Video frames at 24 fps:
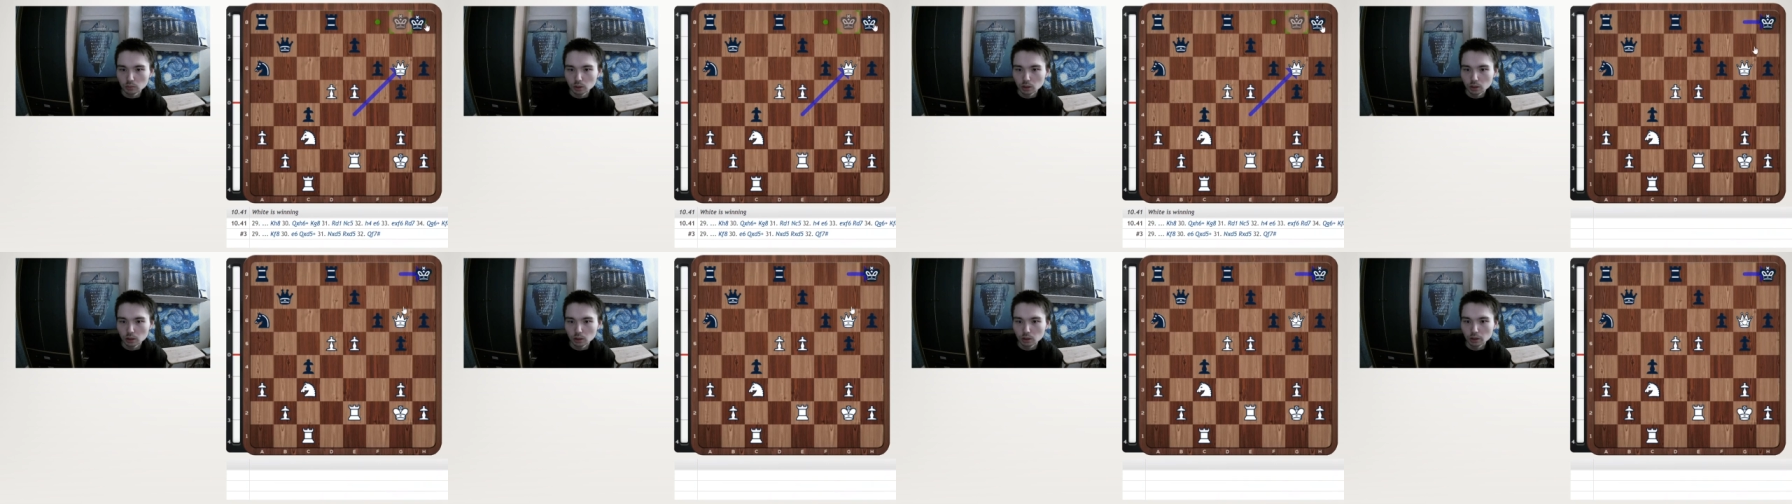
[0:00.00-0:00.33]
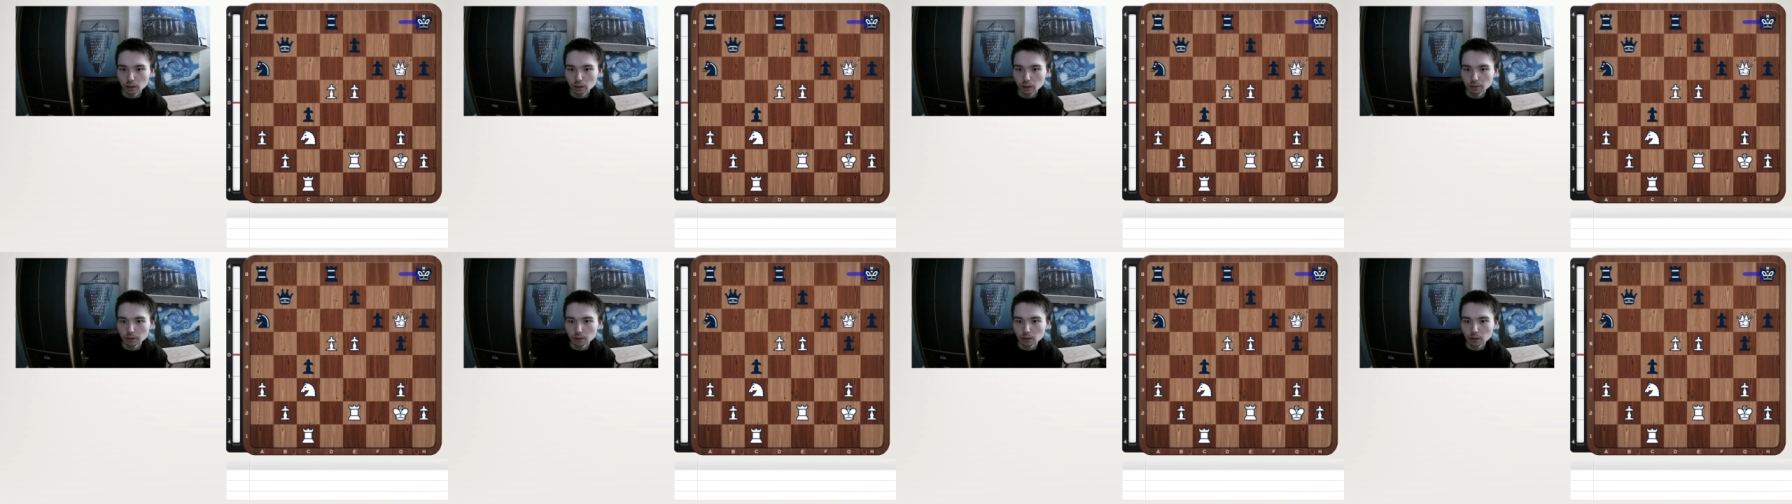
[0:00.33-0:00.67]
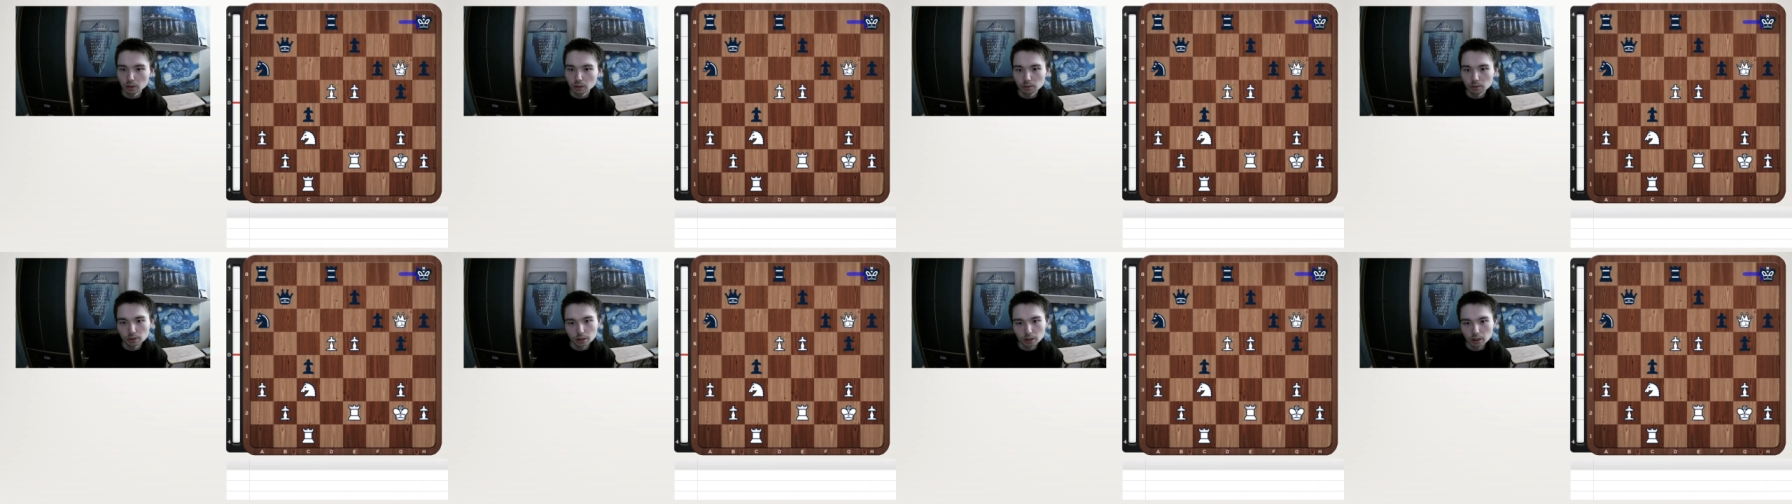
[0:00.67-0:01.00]
Now if he
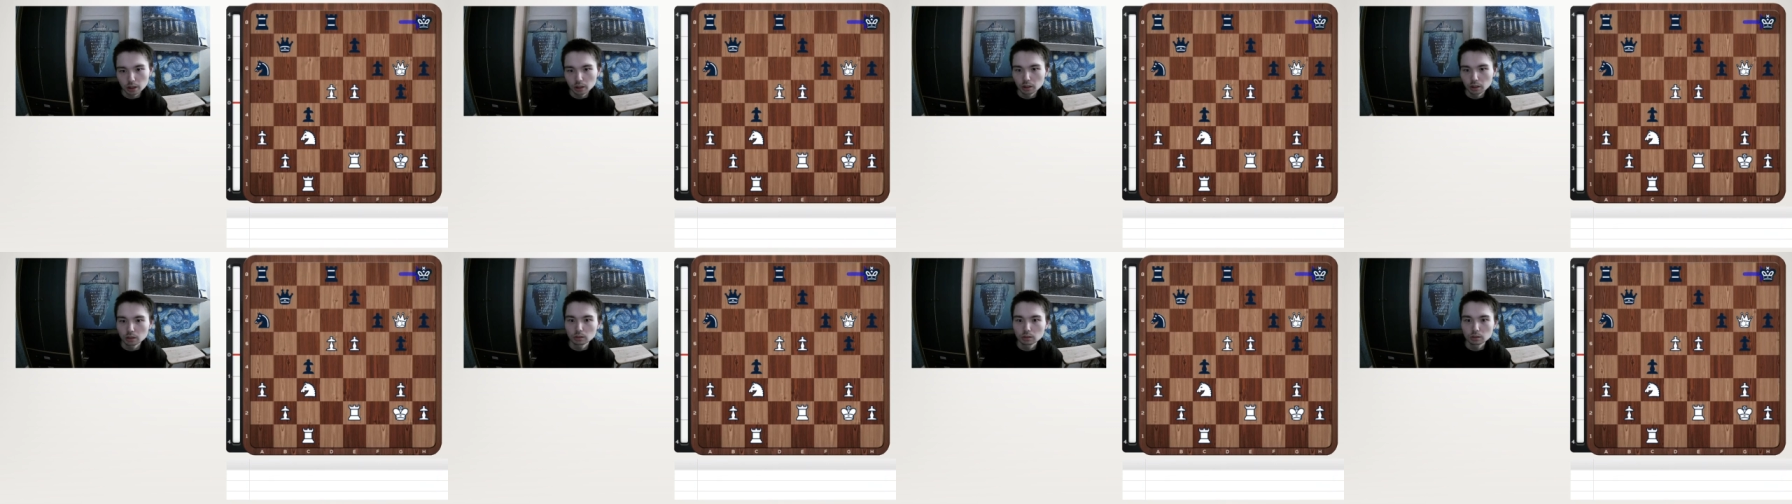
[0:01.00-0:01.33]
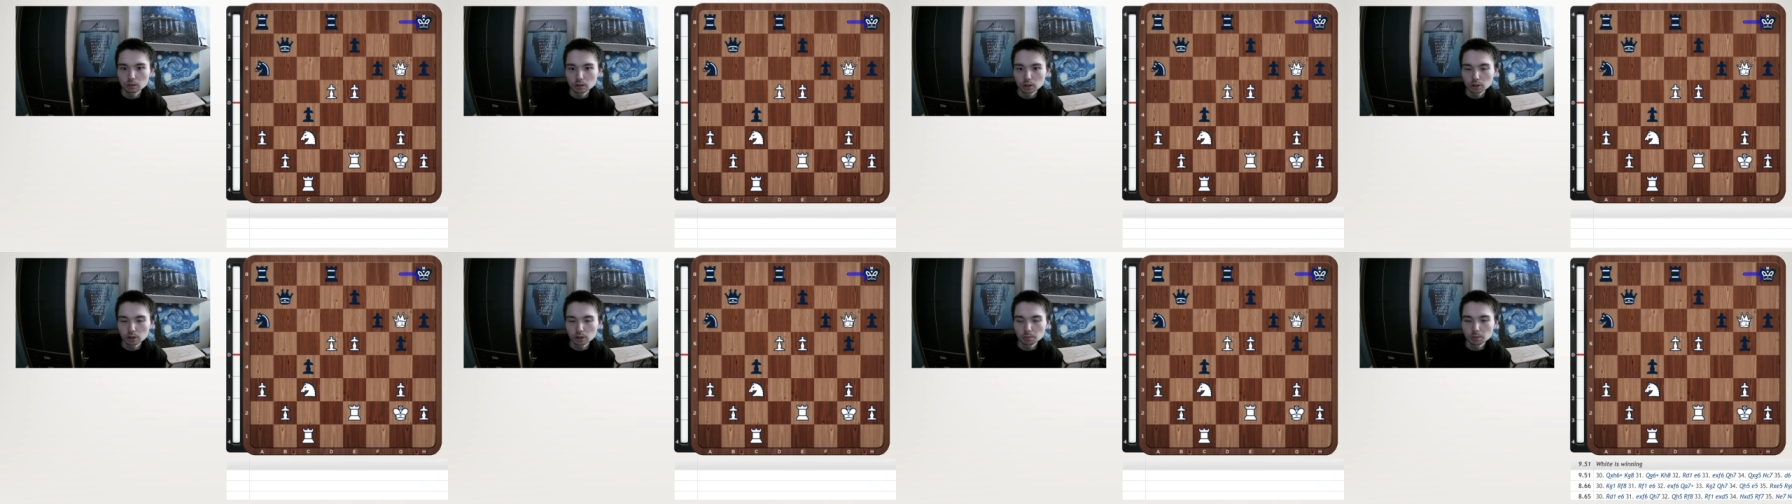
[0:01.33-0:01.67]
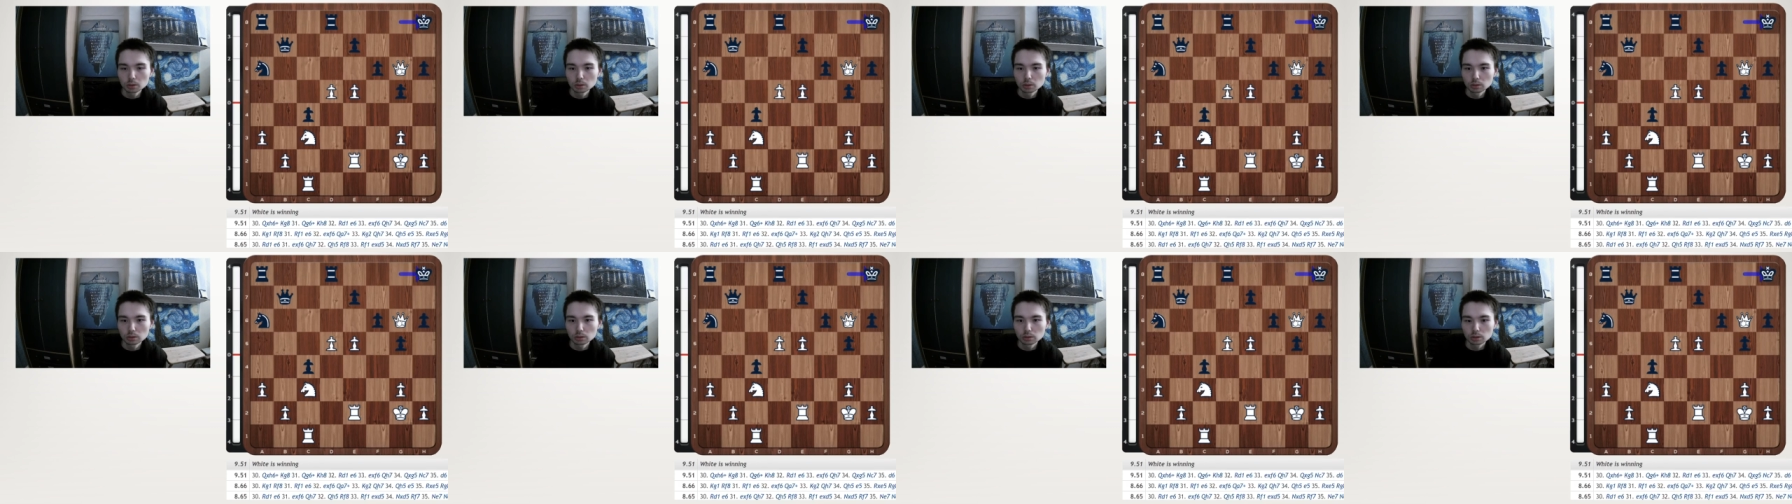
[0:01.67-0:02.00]
goes here, his
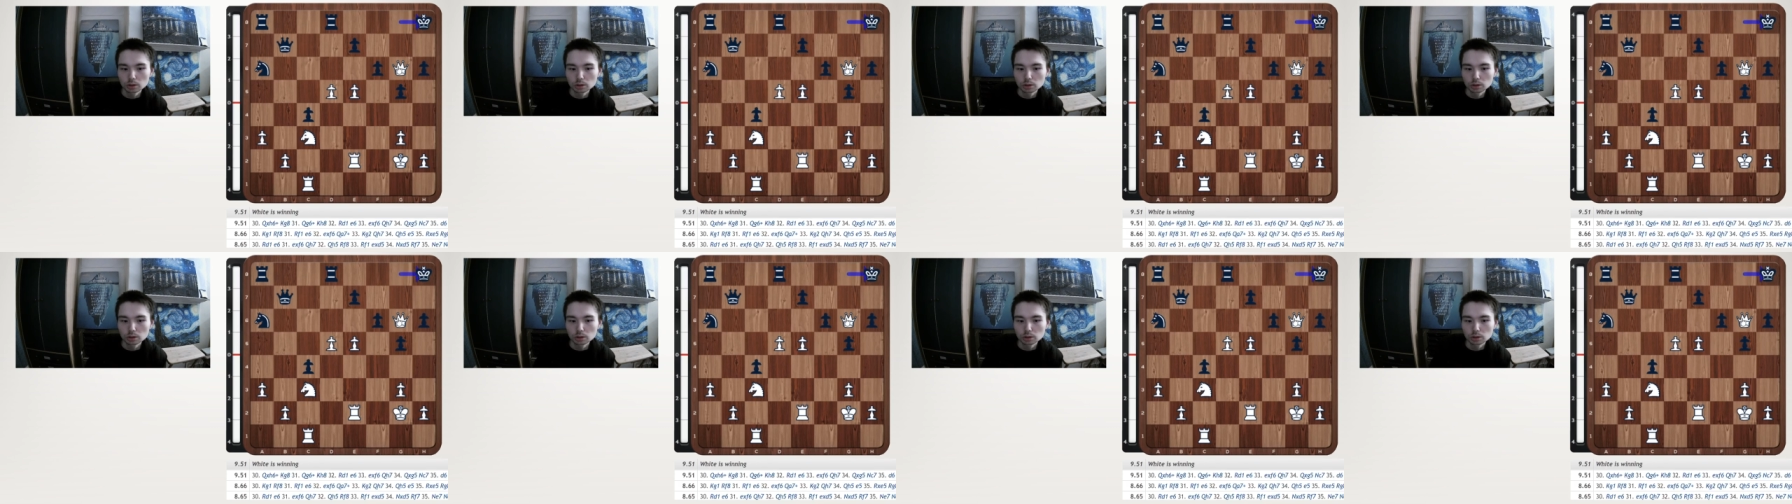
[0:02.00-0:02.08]
pawns